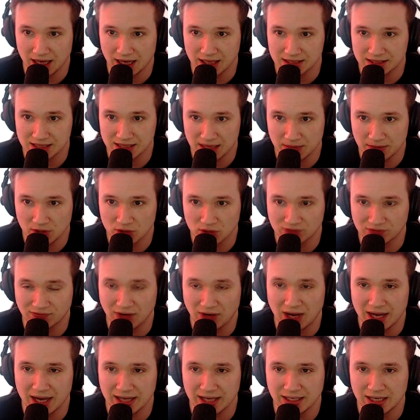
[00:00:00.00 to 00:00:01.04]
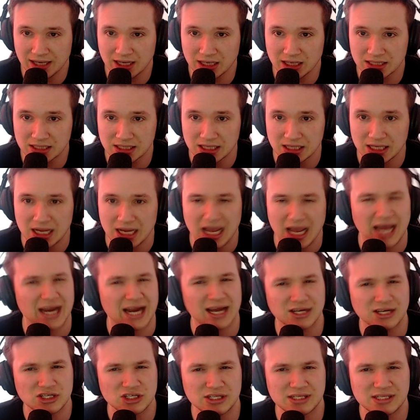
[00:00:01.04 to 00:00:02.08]
Same goes for Ironheart, and I
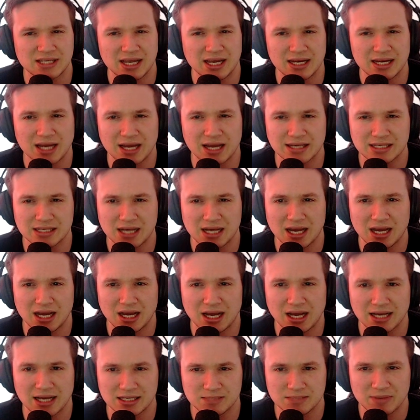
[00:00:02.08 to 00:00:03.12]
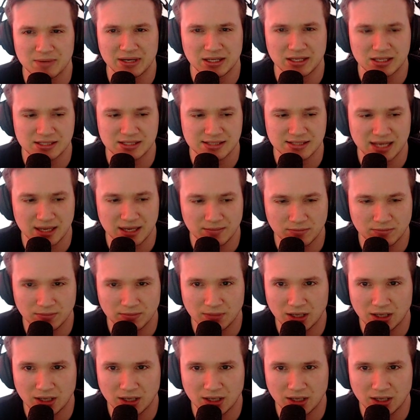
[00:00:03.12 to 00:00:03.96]
actually said ICEMAN in the same